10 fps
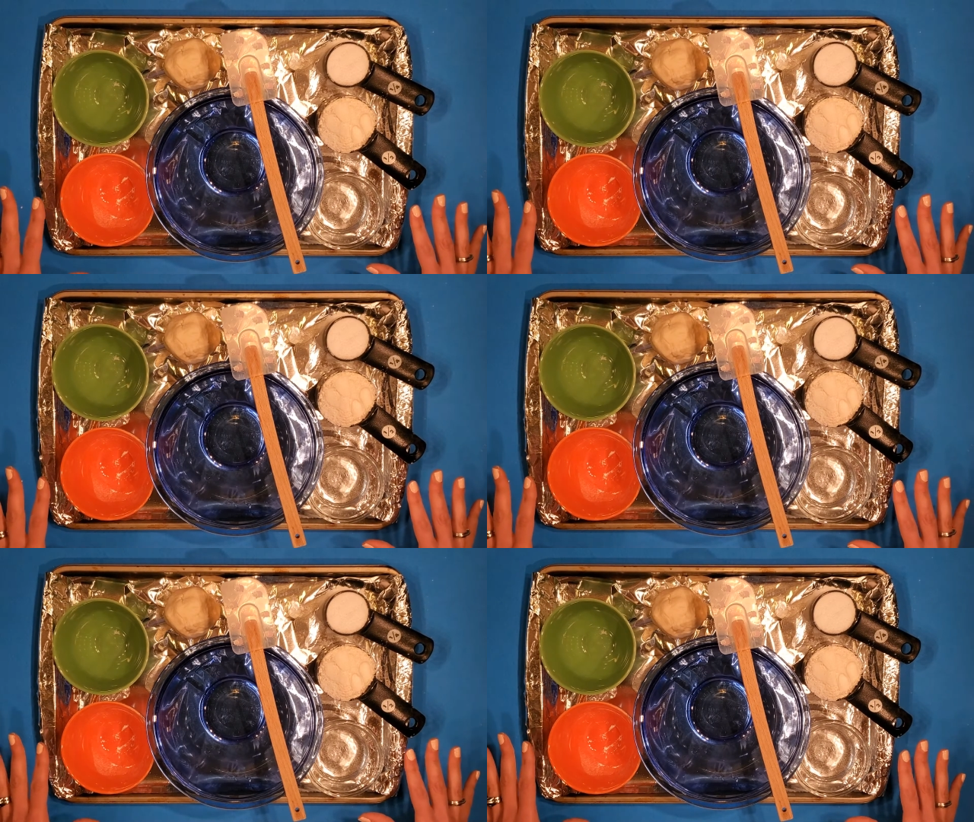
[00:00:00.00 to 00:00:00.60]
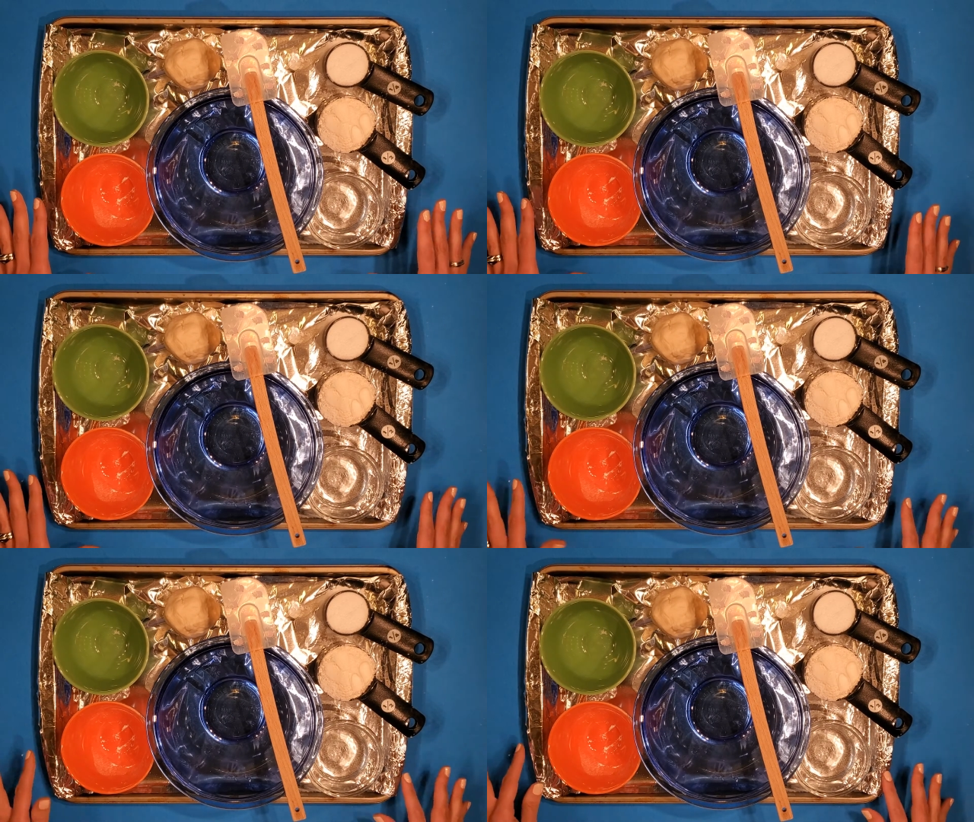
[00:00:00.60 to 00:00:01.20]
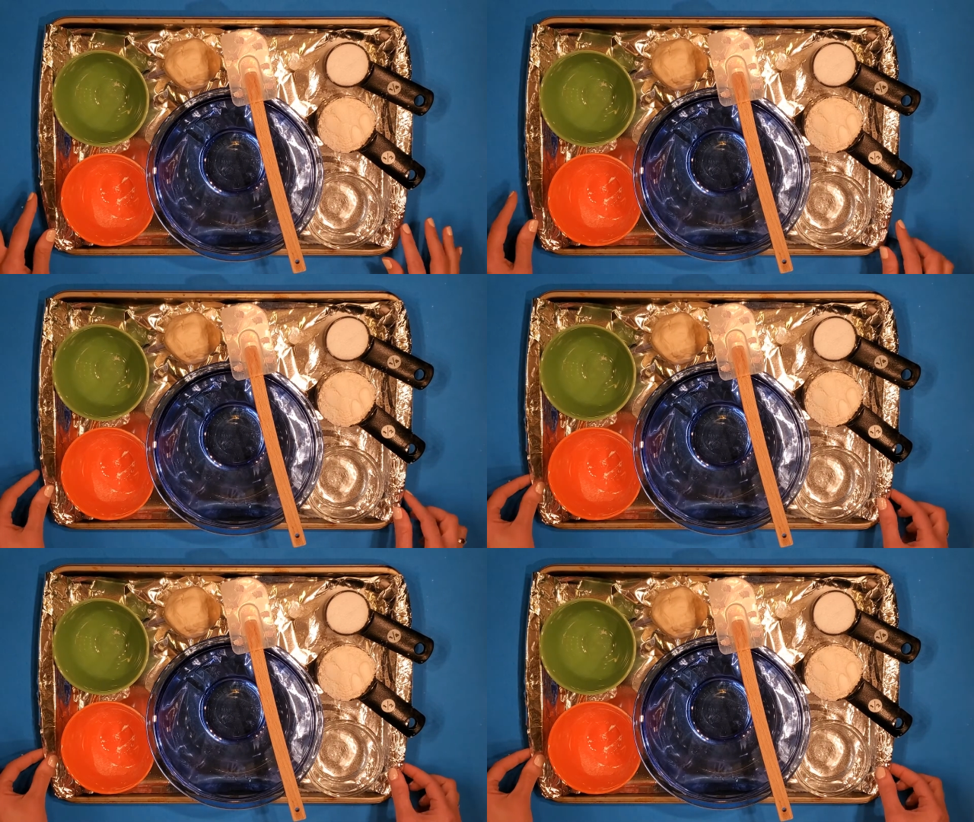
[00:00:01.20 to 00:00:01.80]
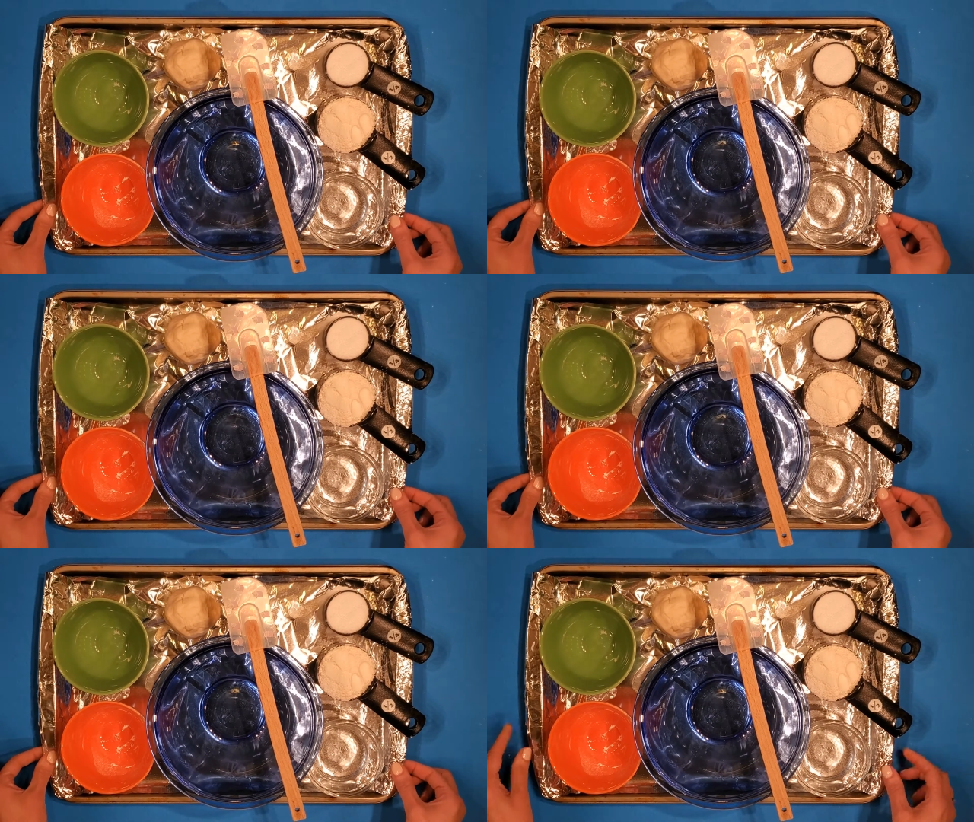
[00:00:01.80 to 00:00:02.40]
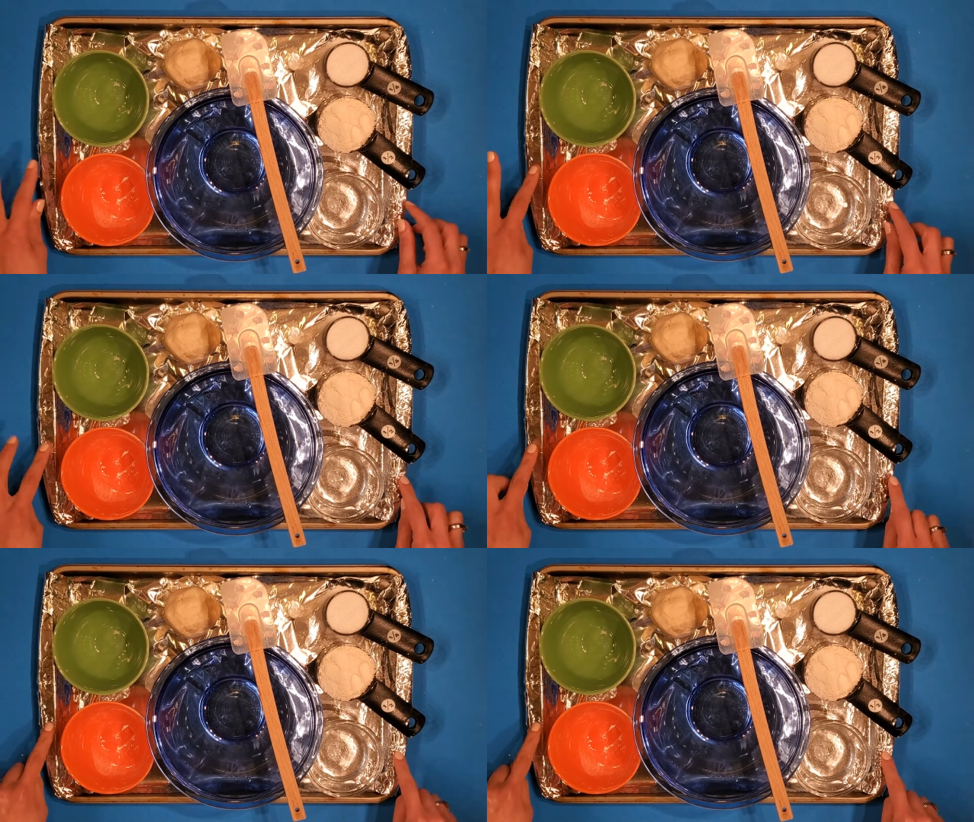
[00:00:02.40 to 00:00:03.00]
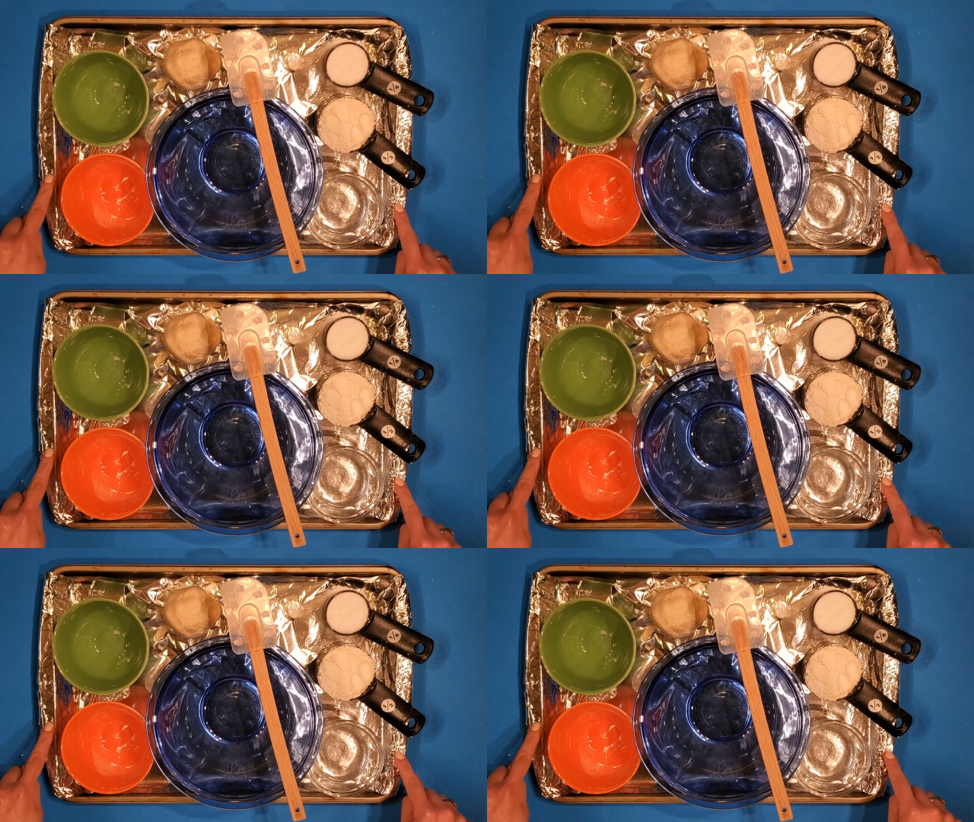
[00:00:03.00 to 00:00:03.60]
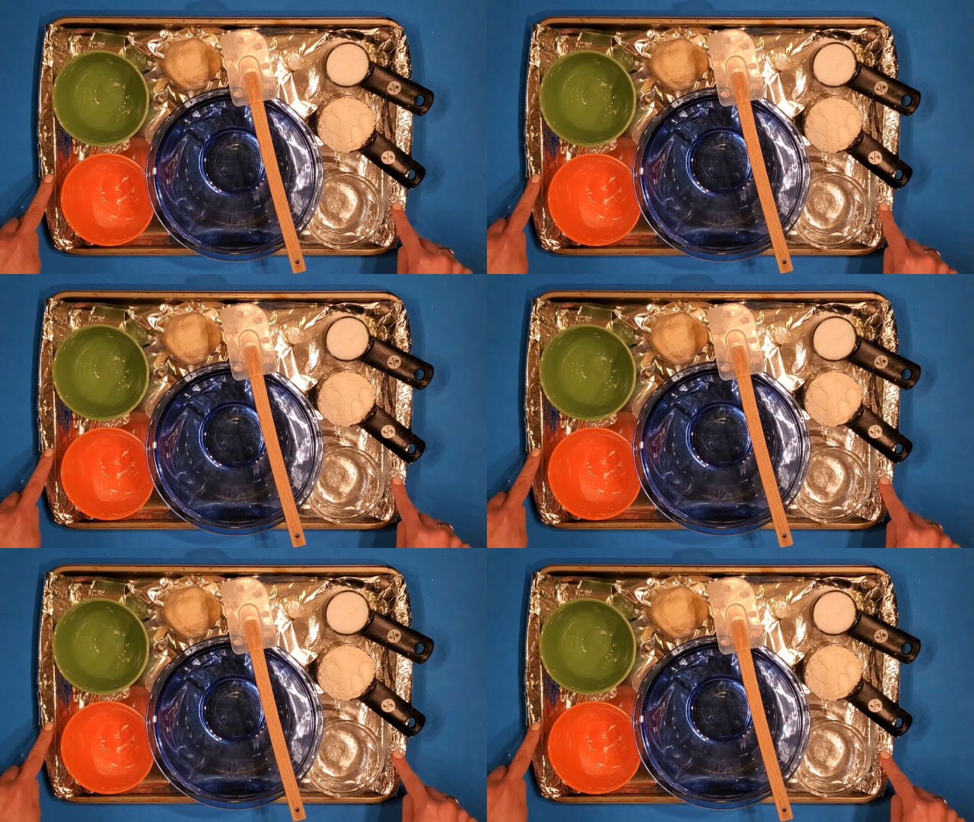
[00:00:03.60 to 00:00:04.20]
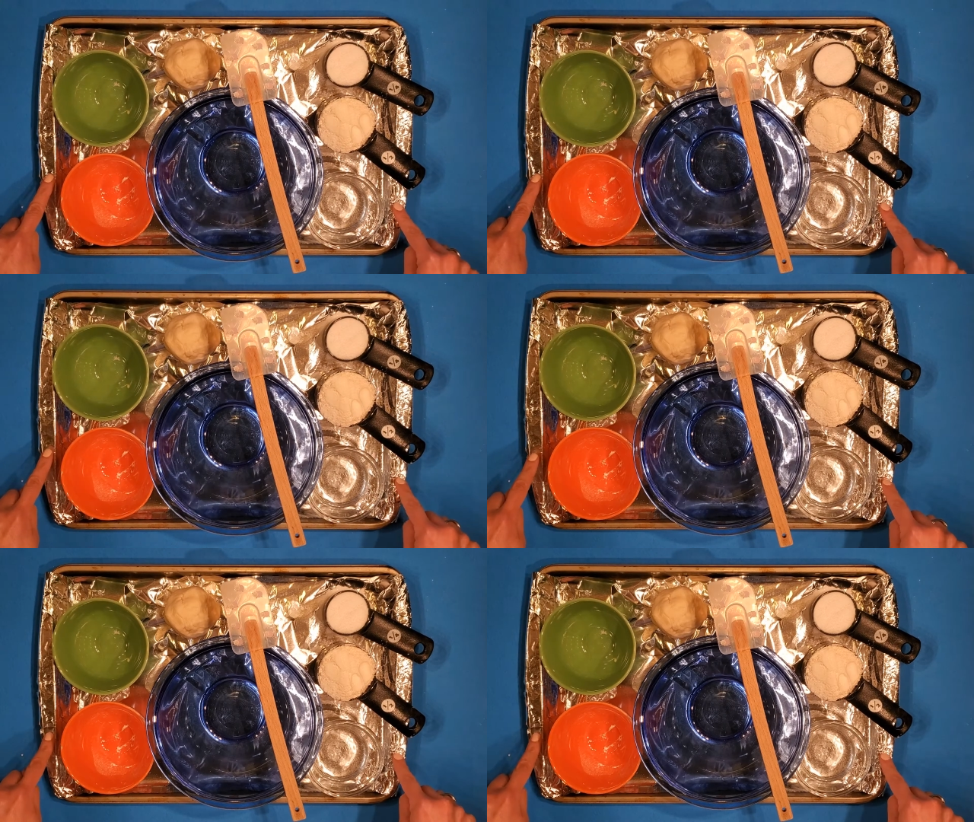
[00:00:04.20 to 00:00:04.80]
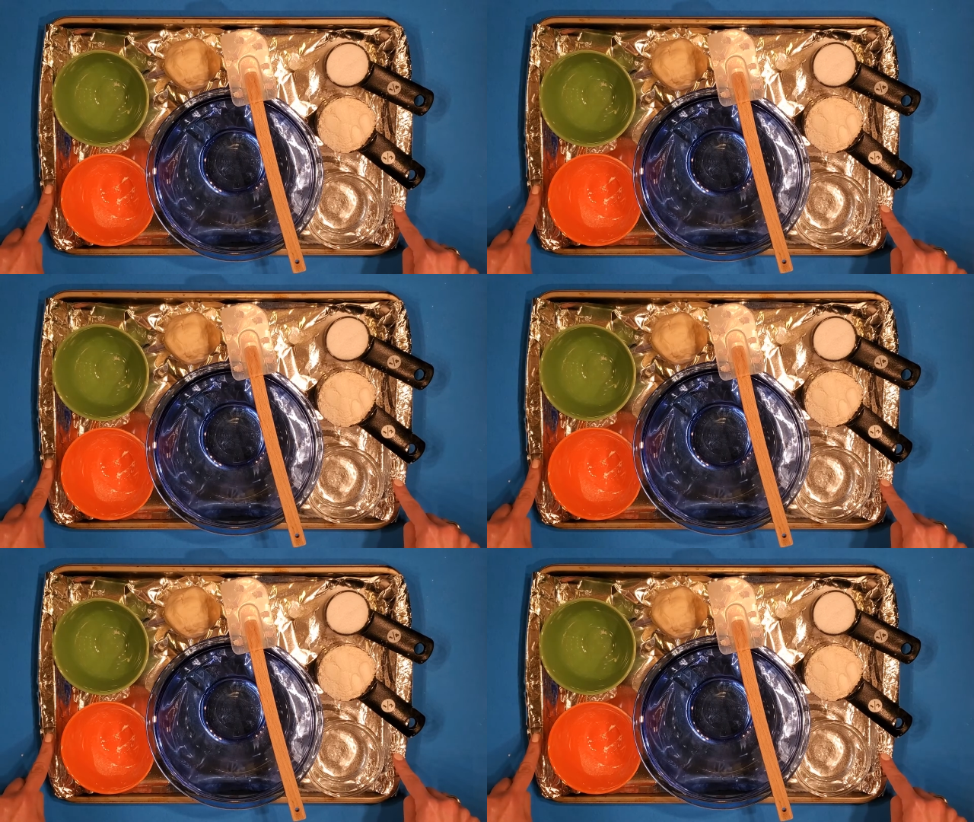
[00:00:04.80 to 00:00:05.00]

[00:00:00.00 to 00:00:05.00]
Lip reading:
Nobody's mouth can be seen.